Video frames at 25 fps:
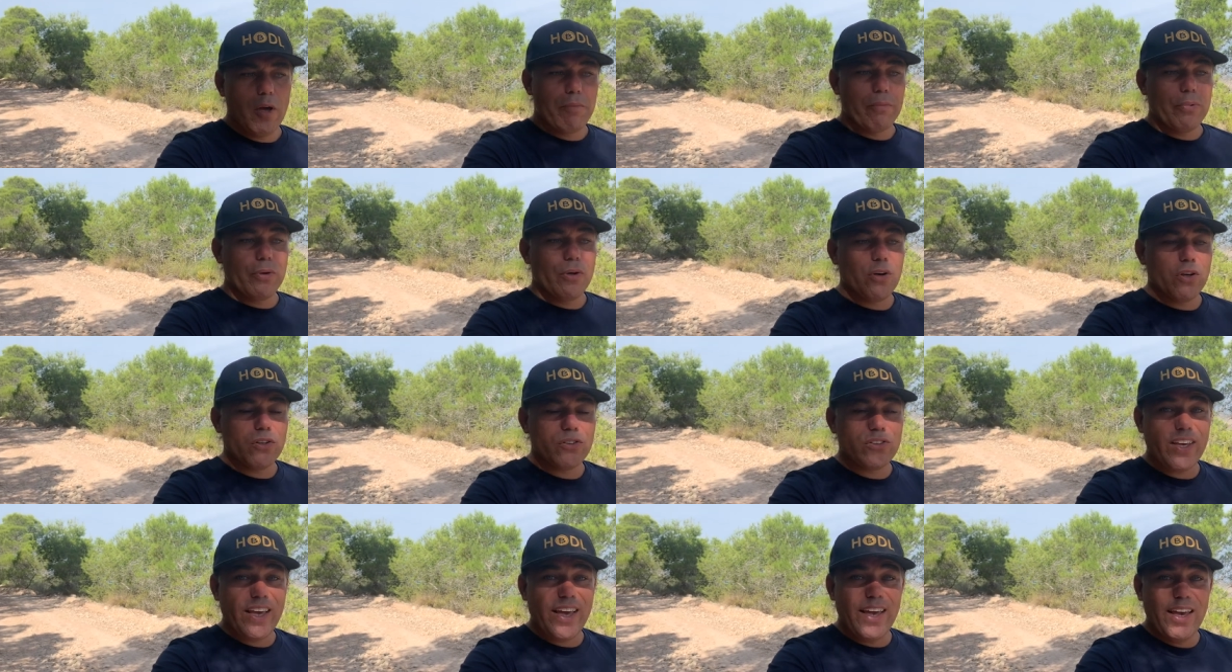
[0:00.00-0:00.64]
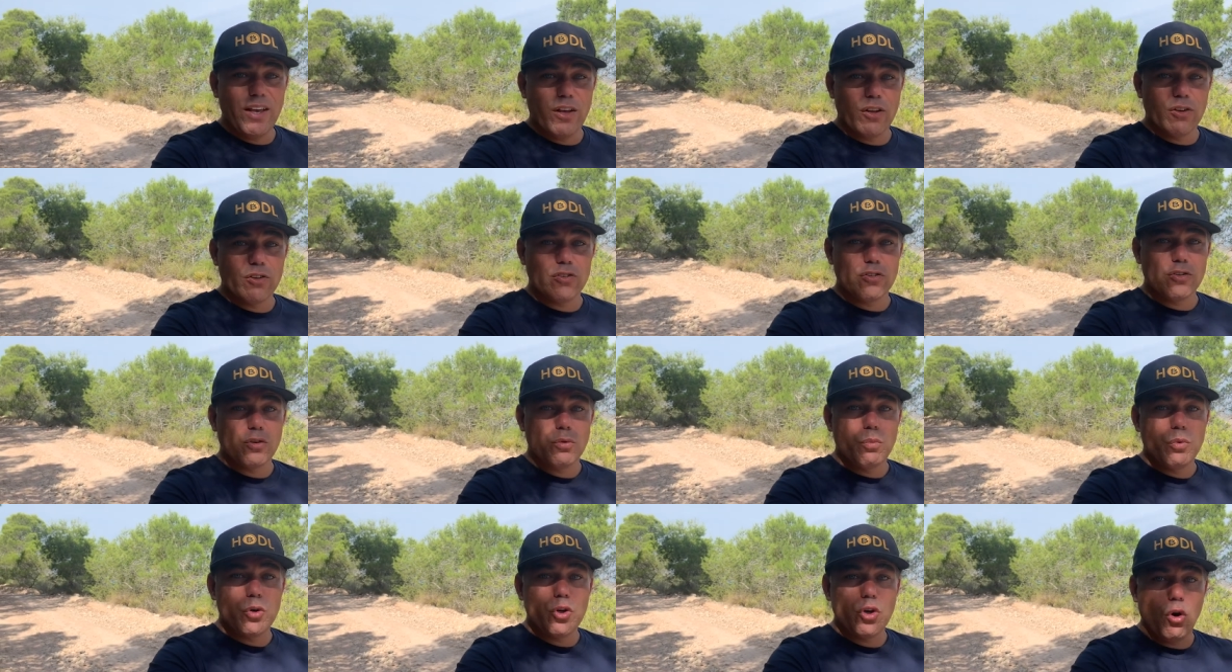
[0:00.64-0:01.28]
because else
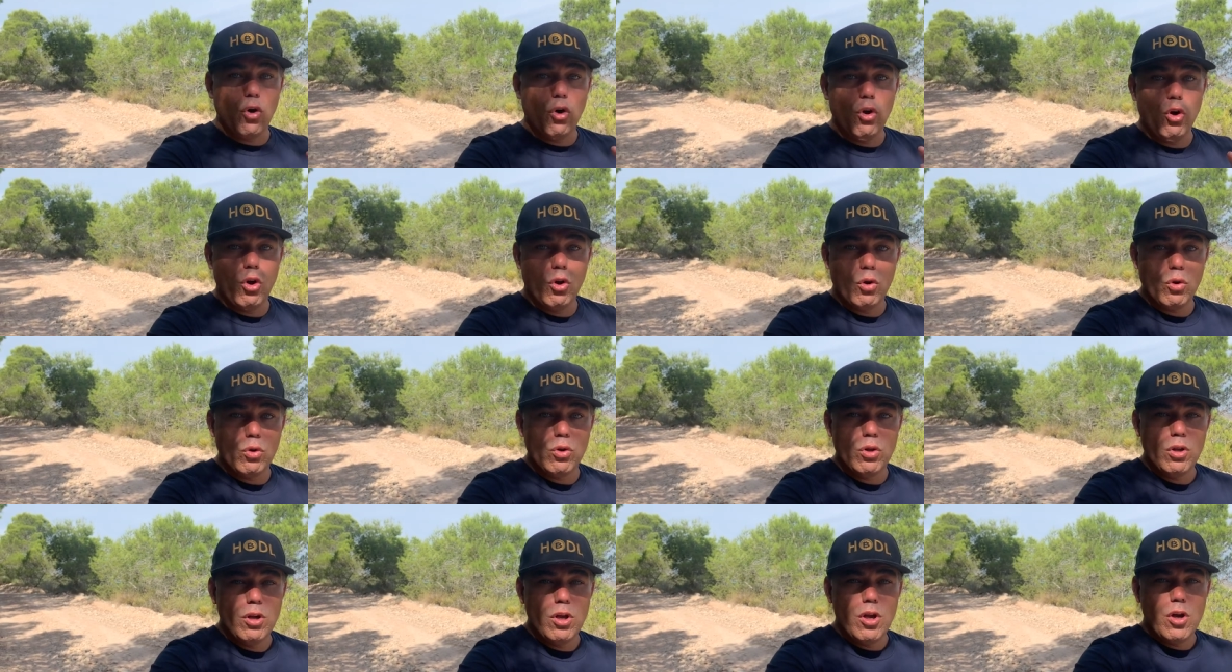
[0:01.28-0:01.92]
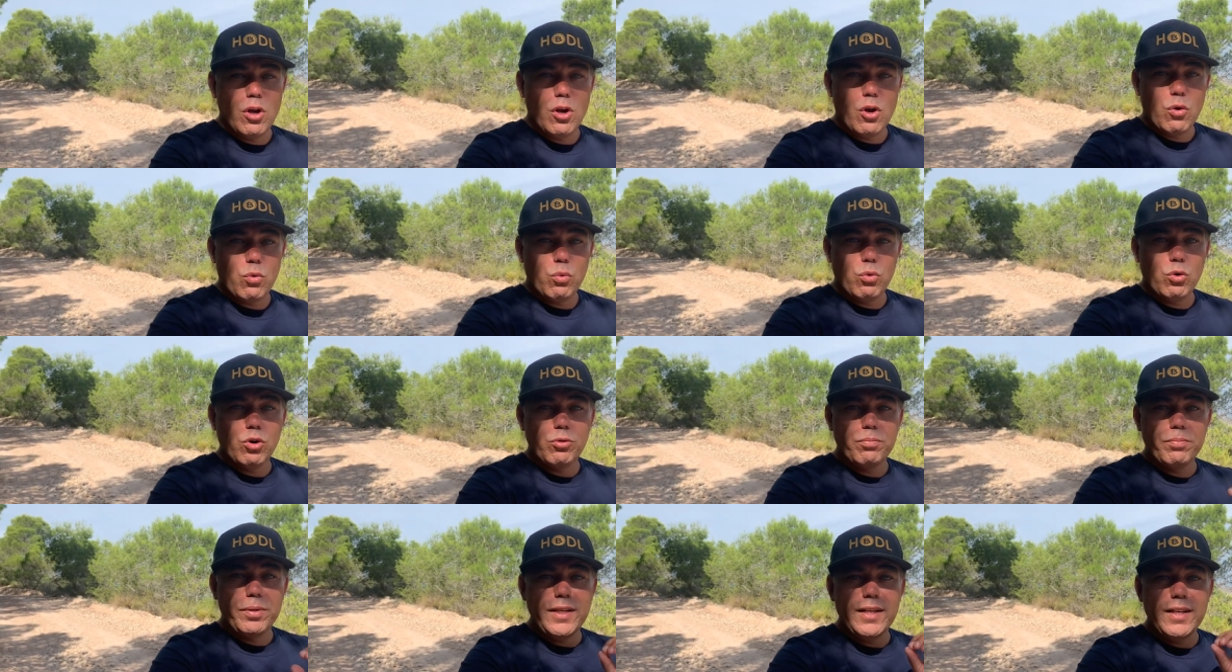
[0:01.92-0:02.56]
we all
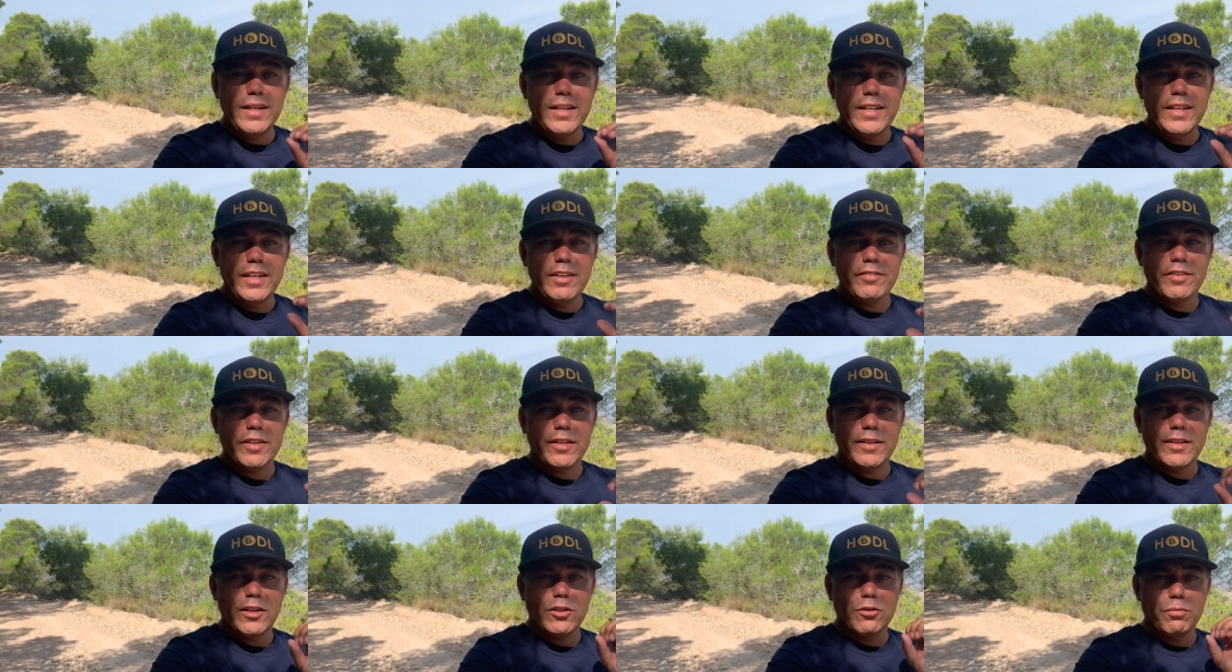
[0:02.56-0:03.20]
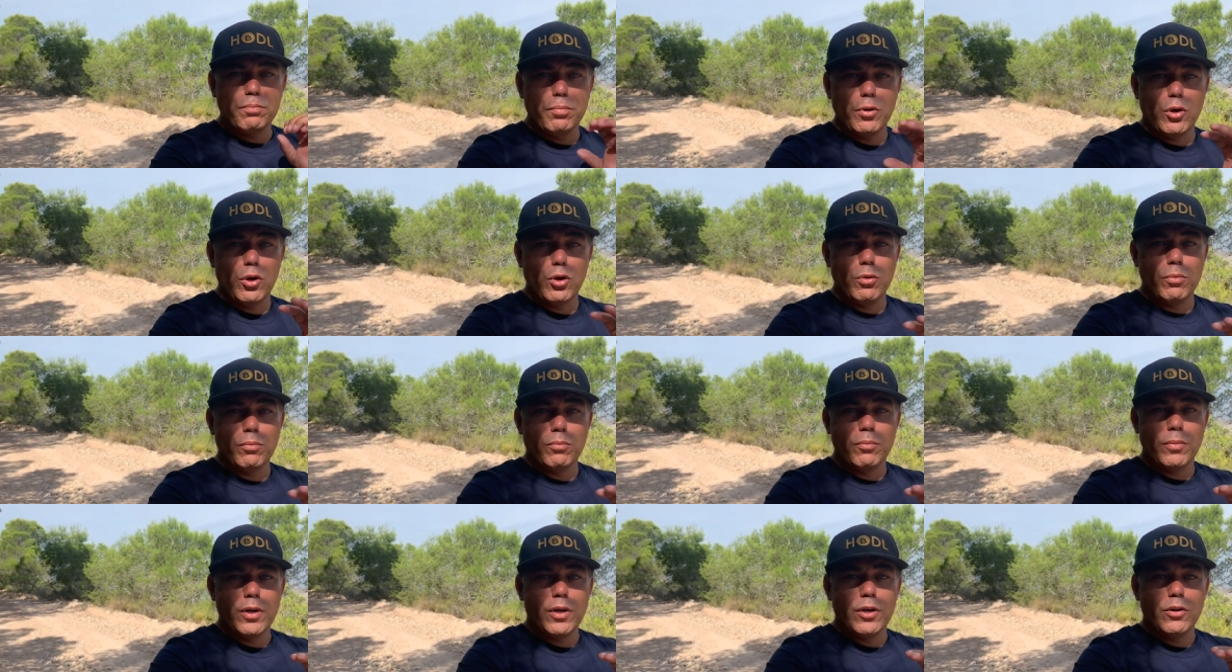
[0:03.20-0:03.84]
would be leaving this
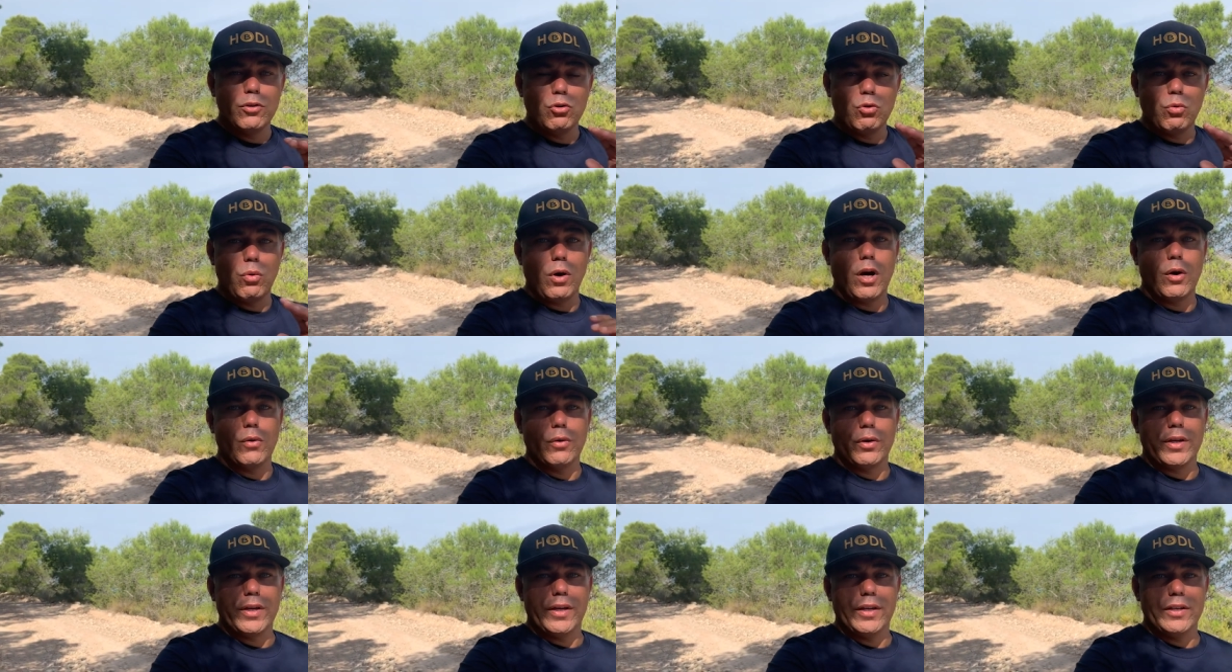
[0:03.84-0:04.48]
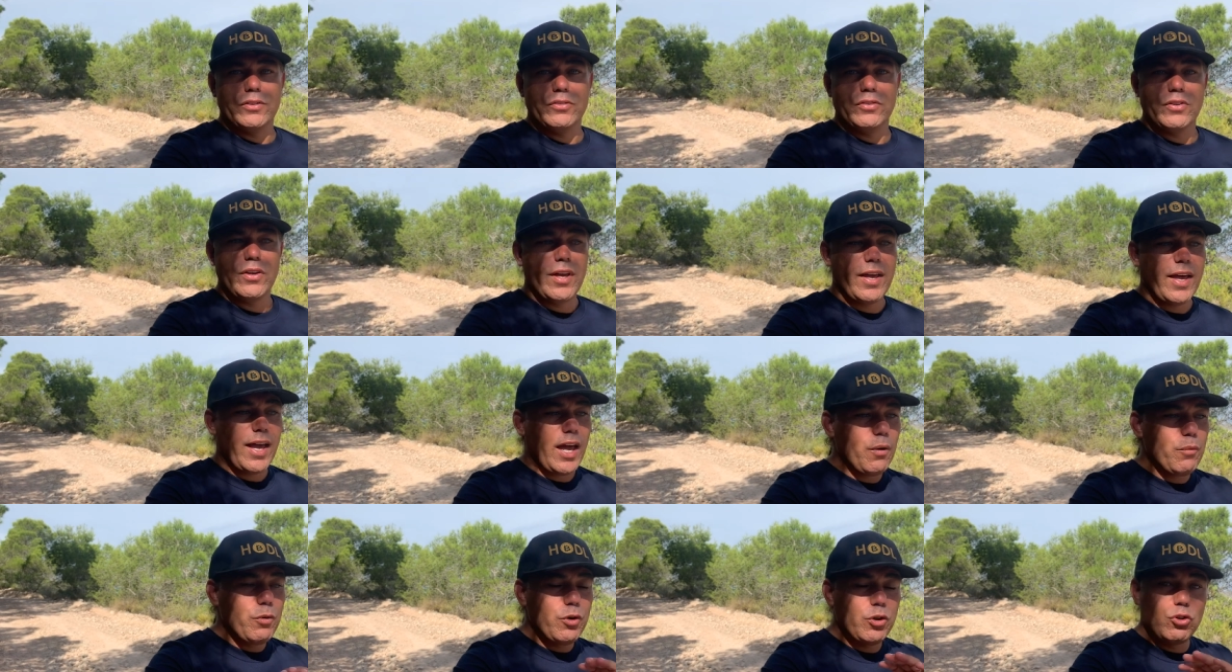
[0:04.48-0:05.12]
poem to our kids
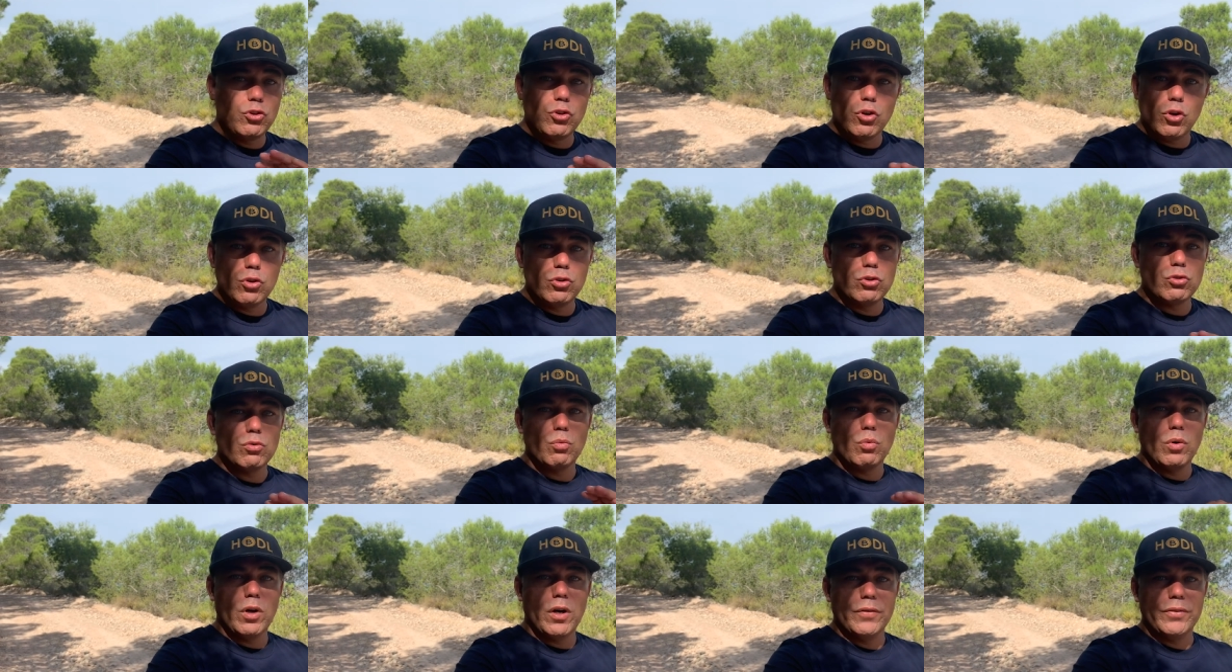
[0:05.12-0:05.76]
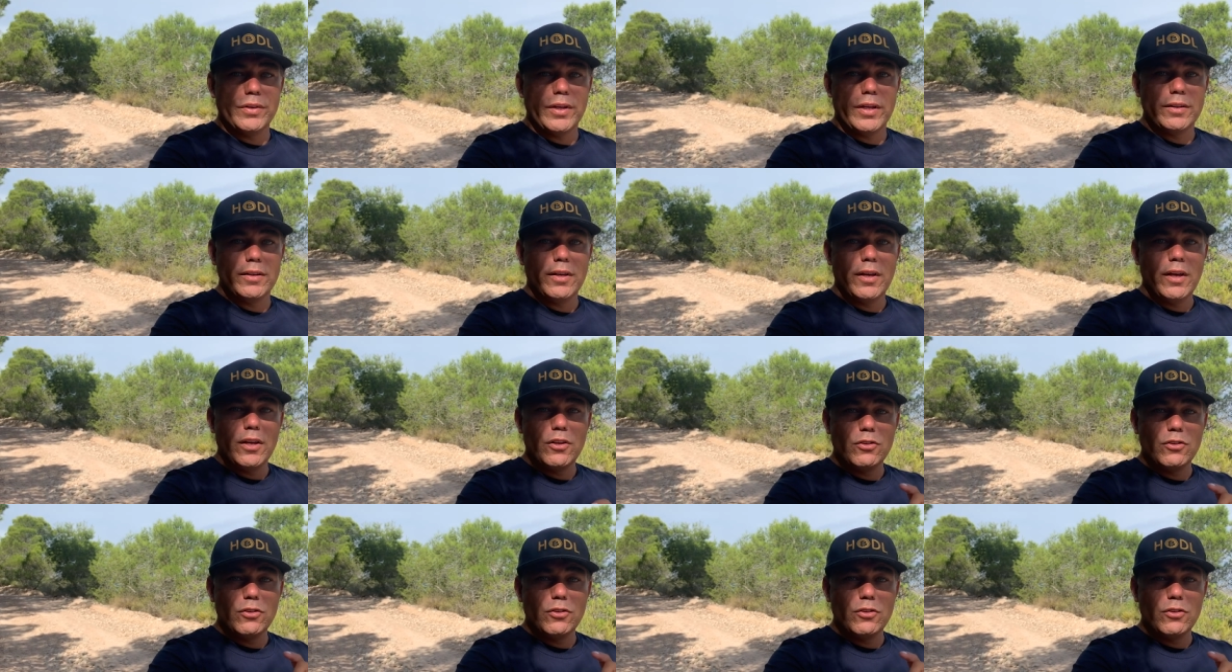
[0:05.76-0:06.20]
and we don't want it.